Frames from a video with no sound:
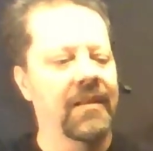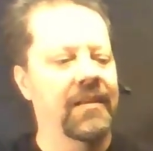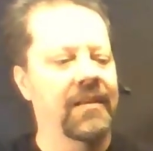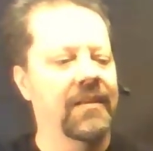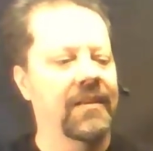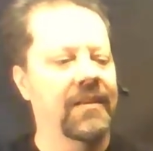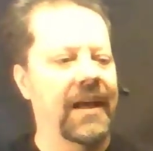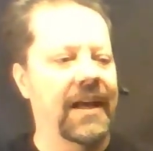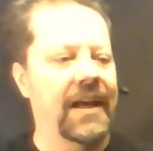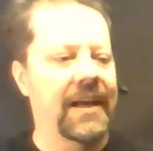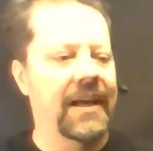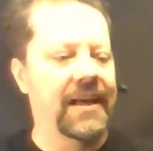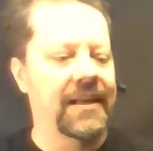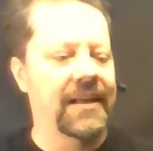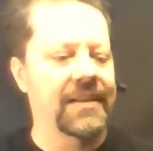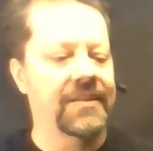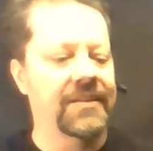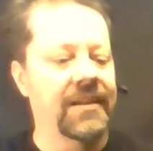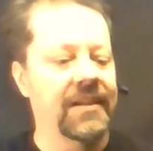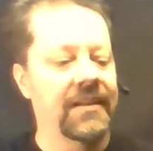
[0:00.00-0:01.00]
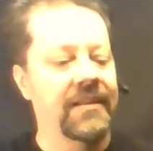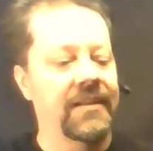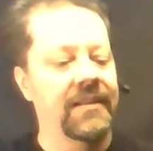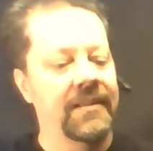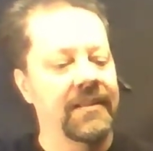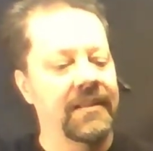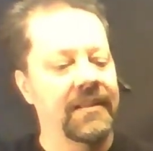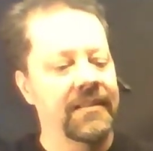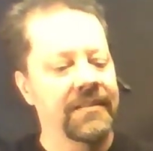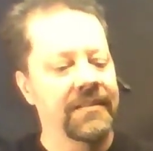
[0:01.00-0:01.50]
as,
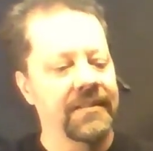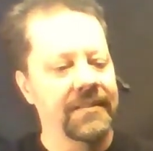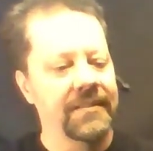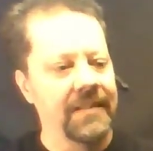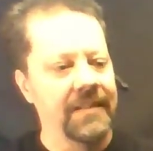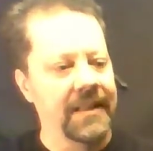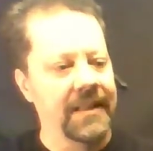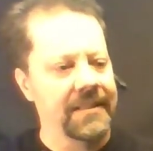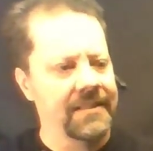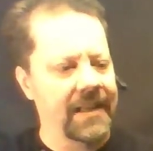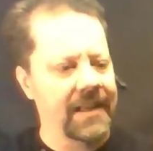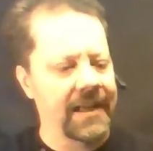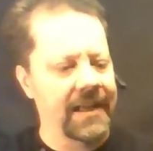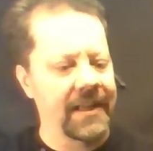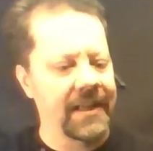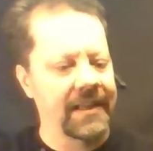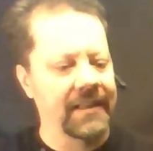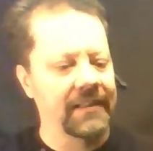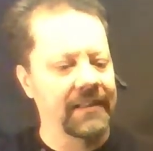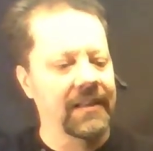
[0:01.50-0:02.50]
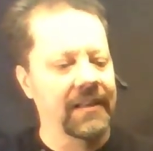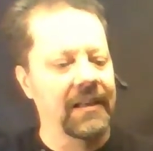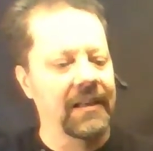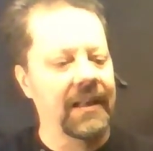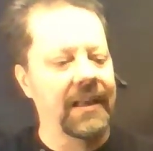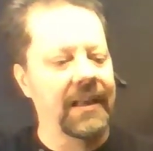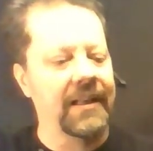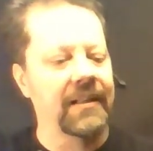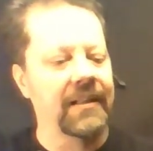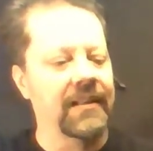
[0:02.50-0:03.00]
let's say, little
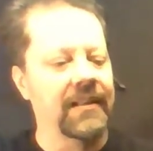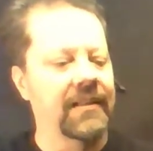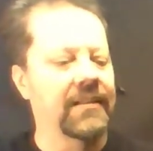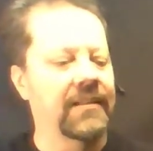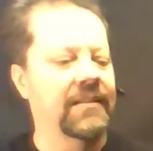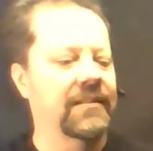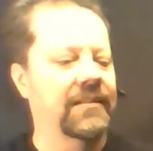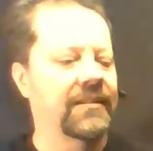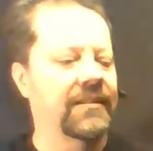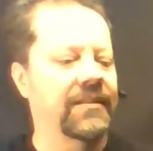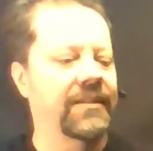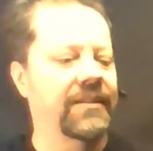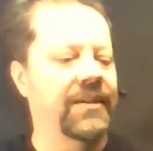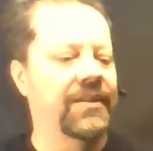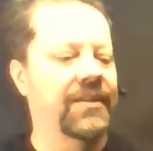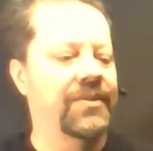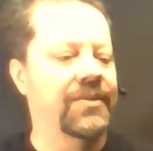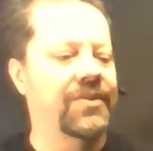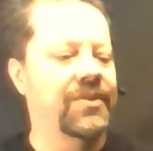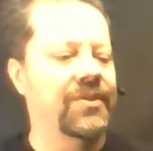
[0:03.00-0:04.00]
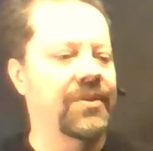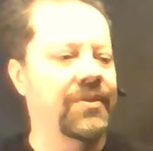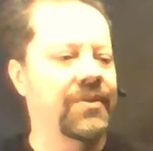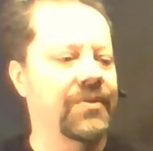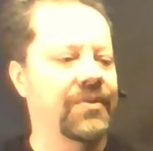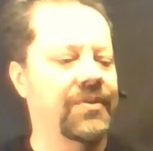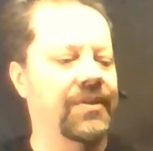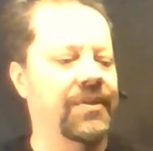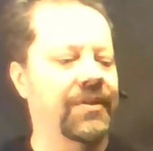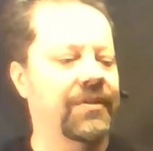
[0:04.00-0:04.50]
l goes to
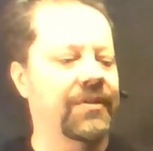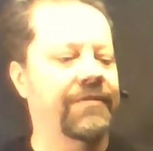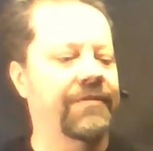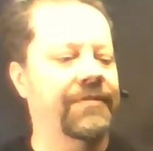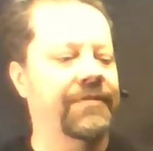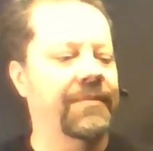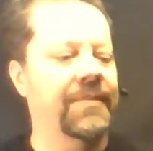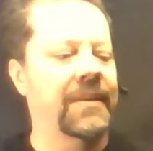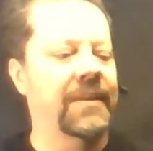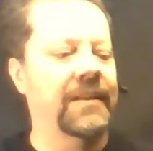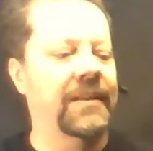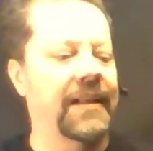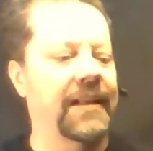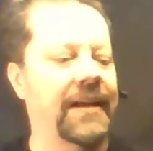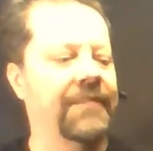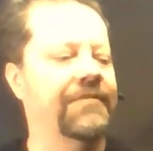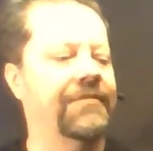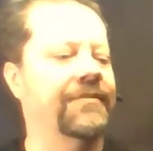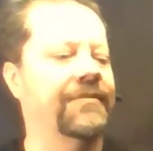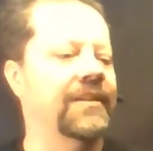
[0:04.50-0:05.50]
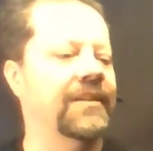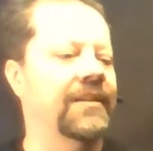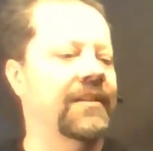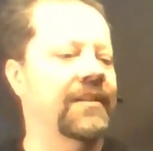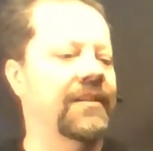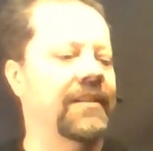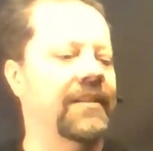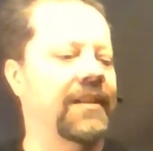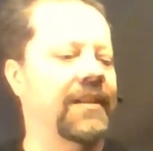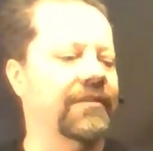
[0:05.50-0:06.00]
0 from the left,
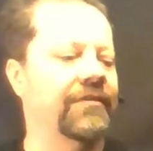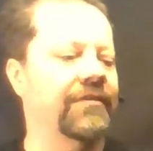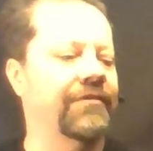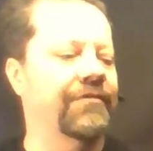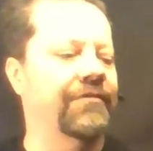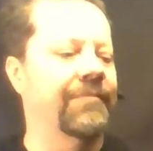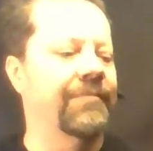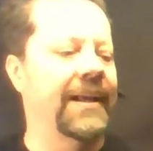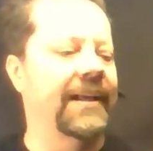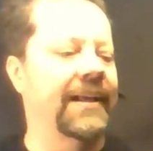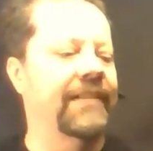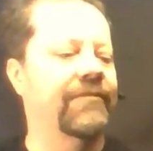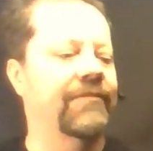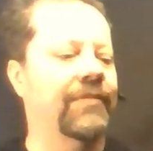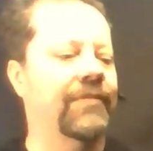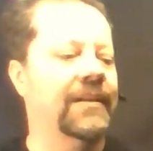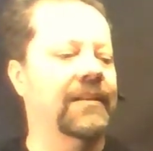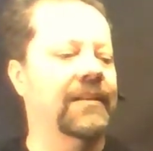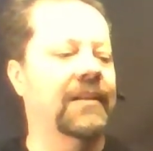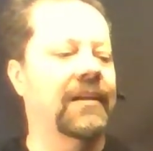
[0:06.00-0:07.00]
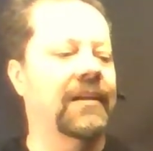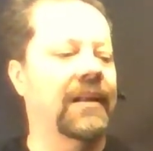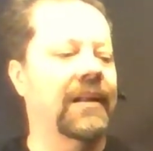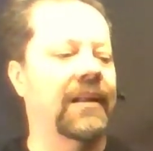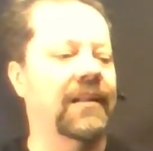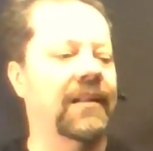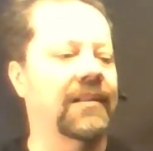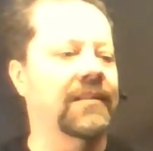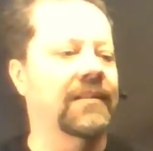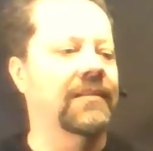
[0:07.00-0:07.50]
the integral from -1 to little
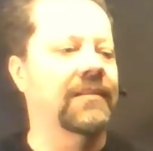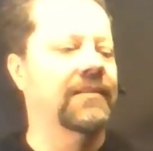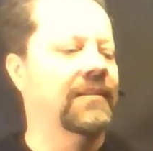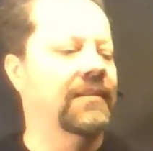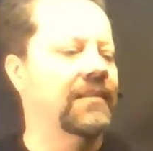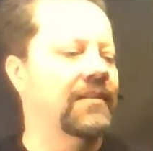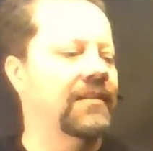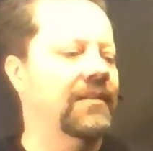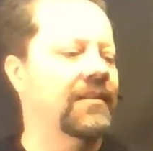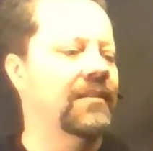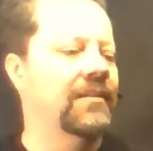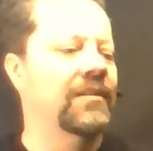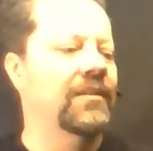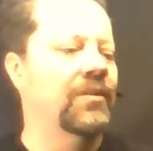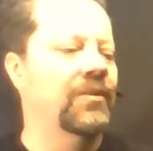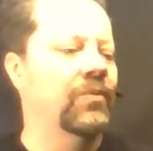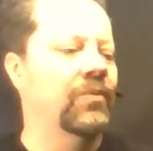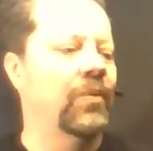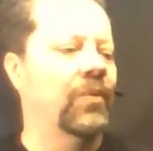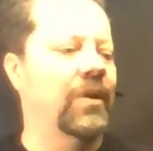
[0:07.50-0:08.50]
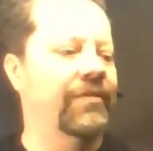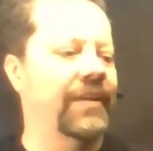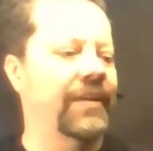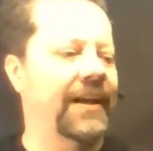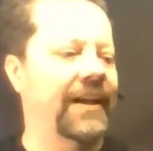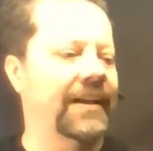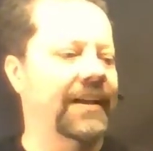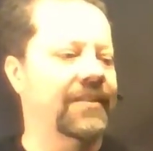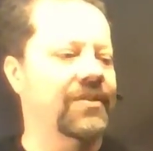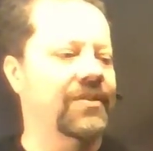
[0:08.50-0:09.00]
l, 1 over
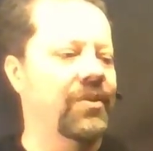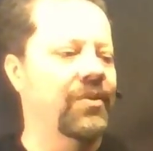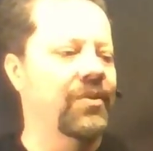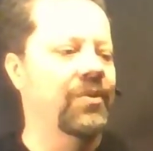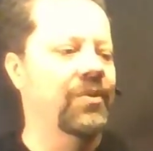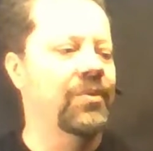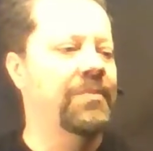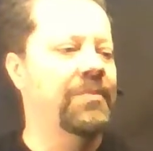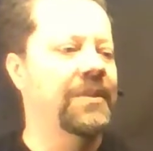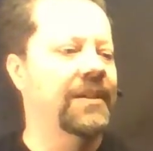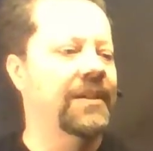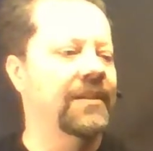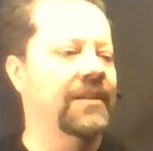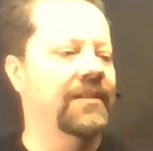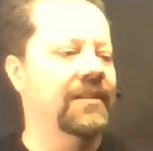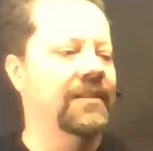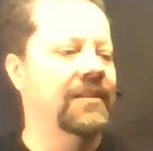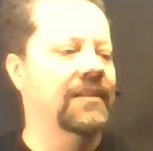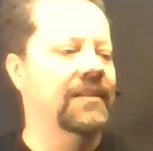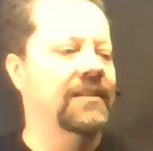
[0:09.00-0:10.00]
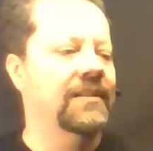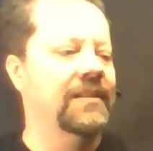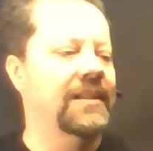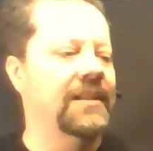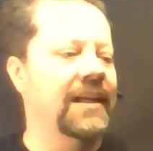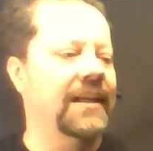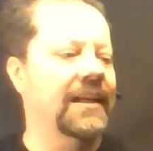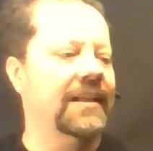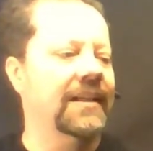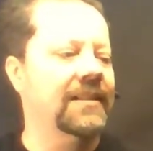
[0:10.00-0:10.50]
x cubed
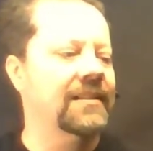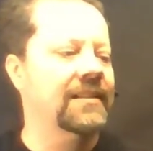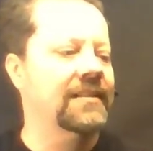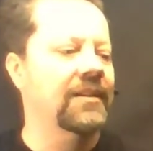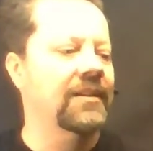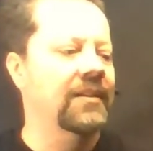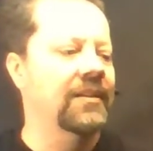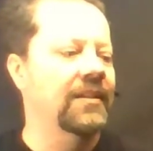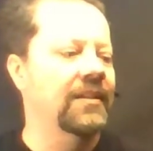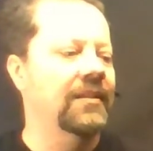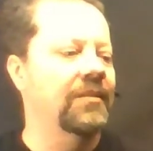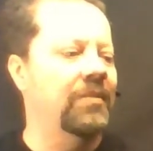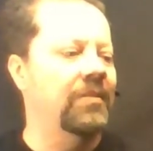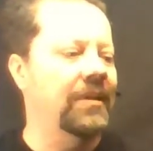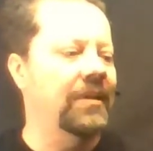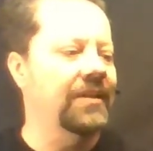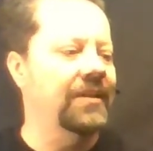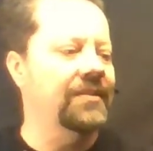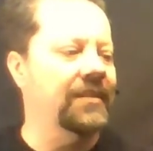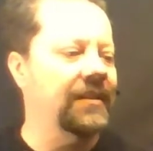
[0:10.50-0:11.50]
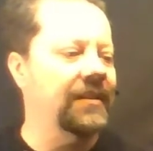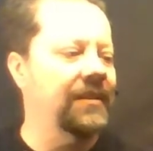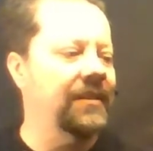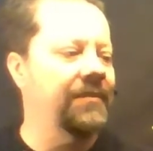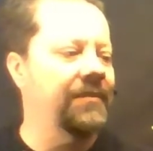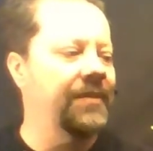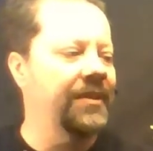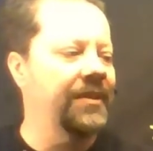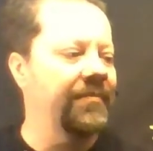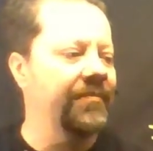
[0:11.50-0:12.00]
dx, plus the
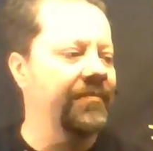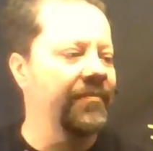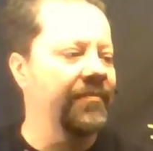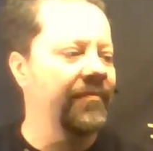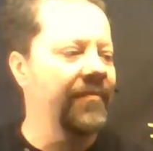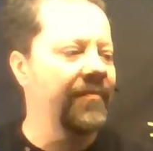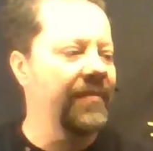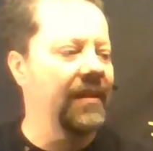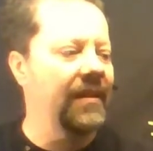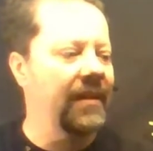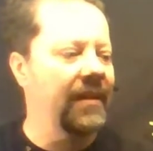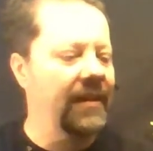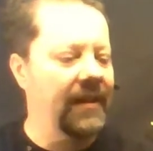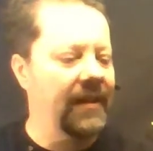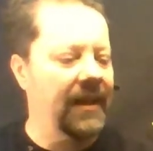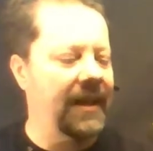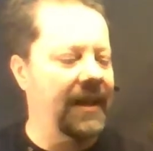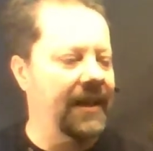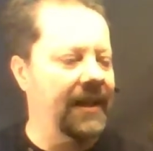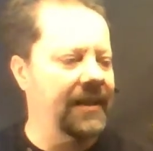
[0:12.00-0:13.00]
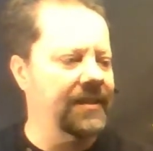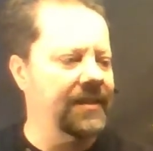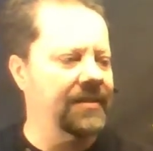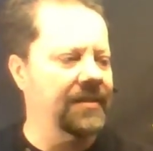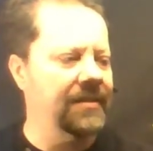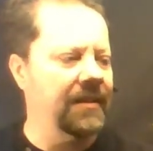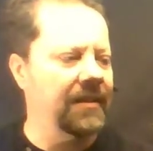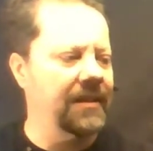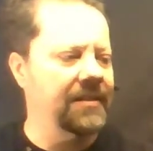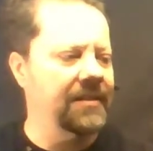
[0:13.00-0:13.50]
limit as,
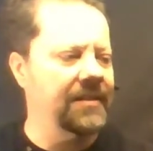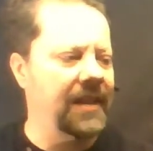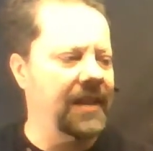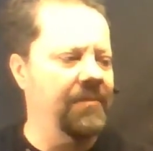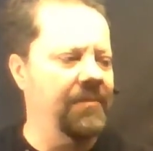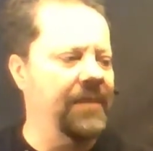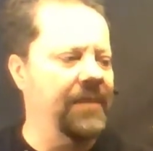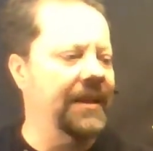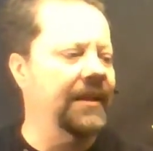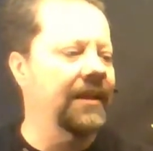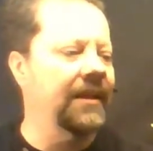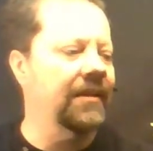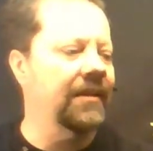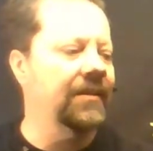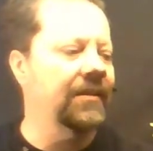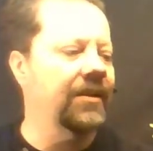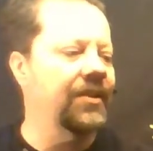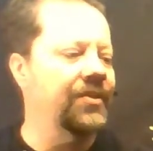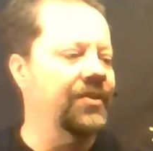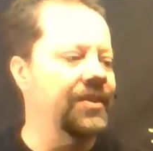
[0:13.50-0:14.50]
let's say, big L goes to